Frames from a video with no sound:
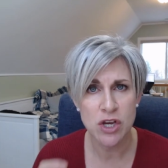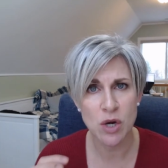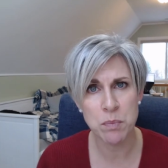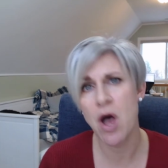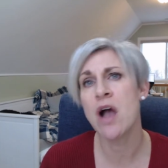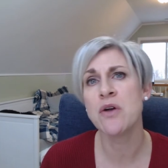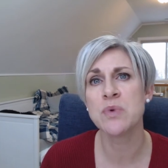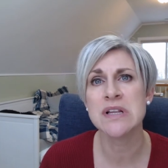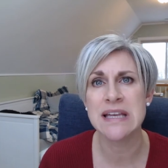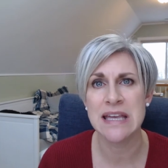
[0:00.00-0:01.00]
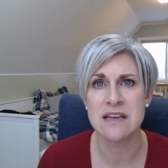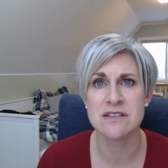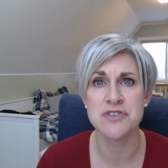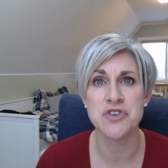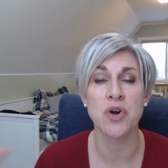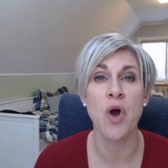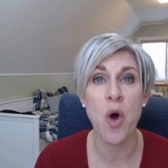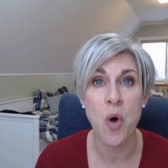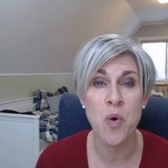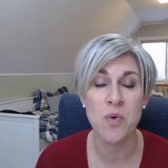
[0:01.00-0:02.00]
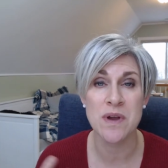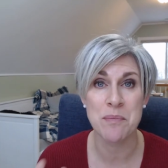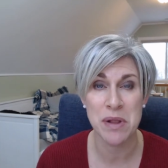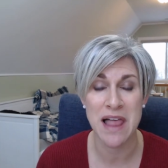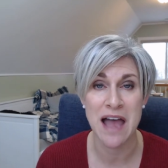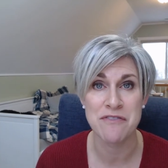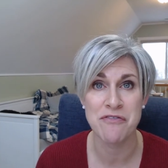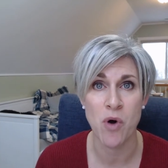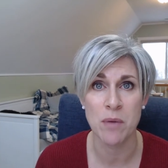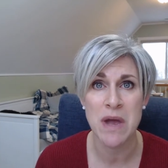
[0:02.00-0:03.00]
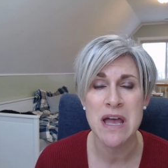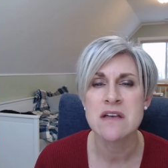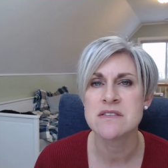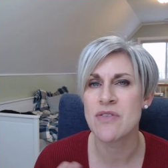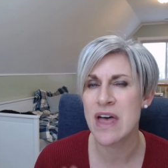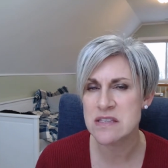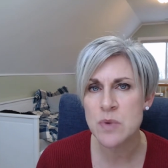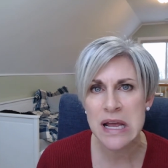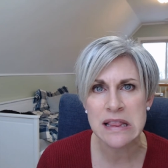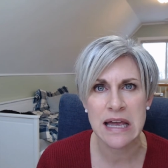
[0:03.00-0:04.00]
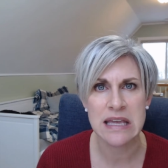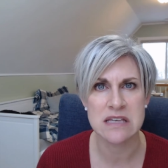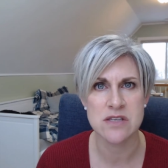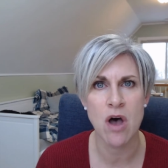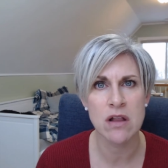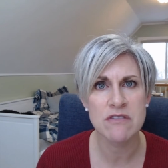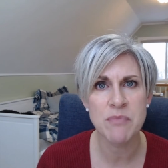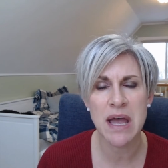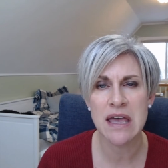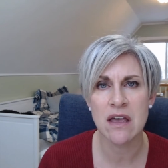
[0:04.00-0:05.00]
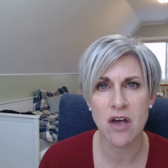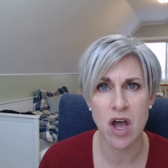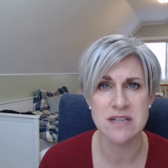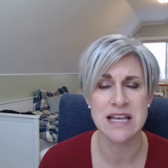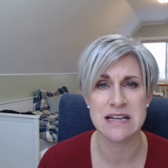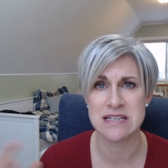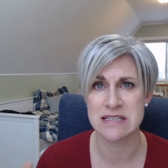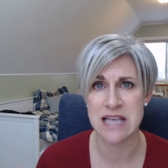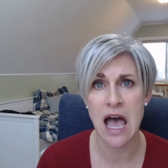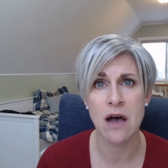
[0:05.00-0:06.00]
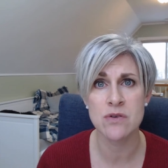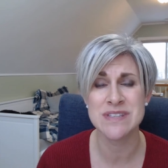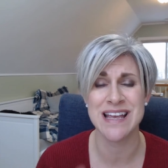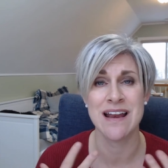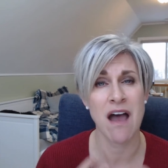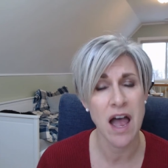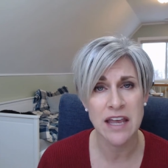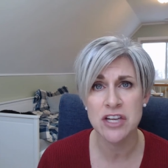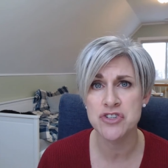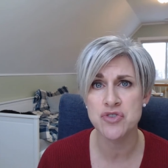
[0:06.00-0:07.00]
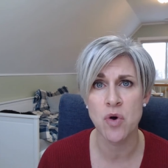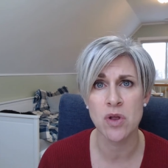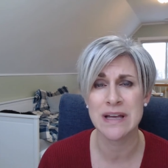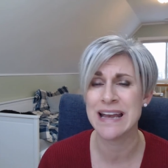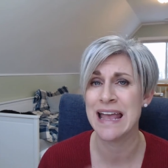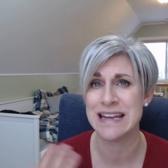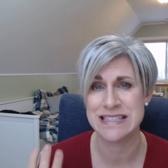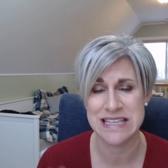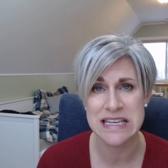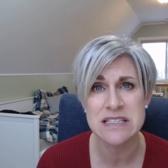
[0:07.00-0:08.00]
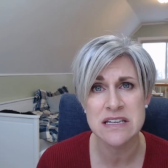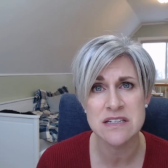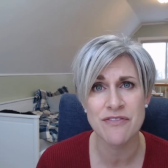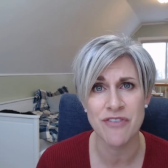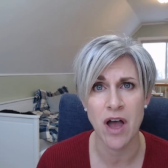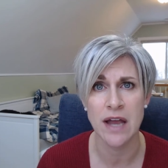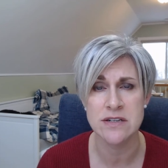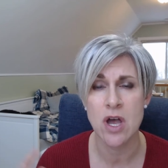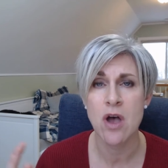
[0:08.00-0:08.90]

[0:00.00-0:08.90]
your blog really is your own platform. So that's what I like is all of my content is housed and I control it and it's easy to find